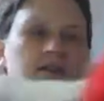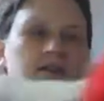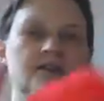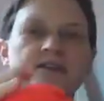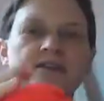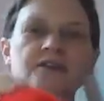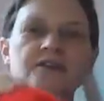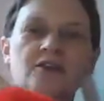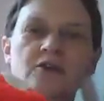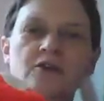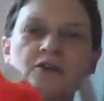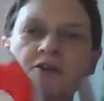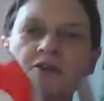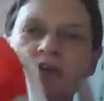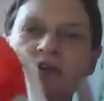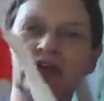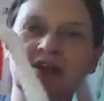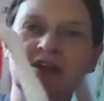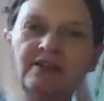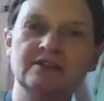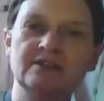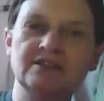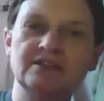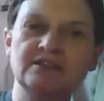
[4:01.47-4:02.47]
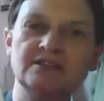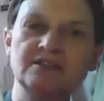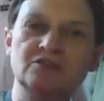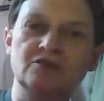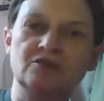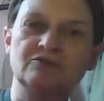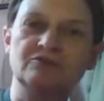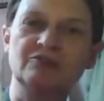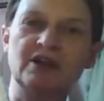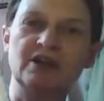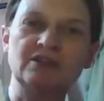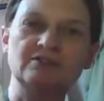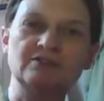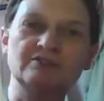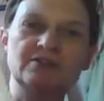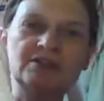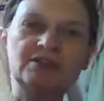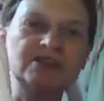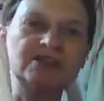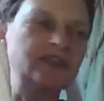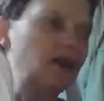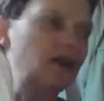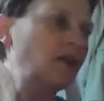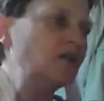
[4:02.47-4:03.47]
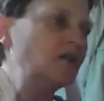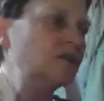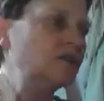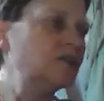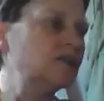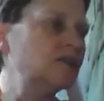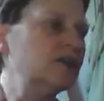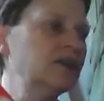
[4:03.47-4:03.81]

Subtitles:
this little fella for sale,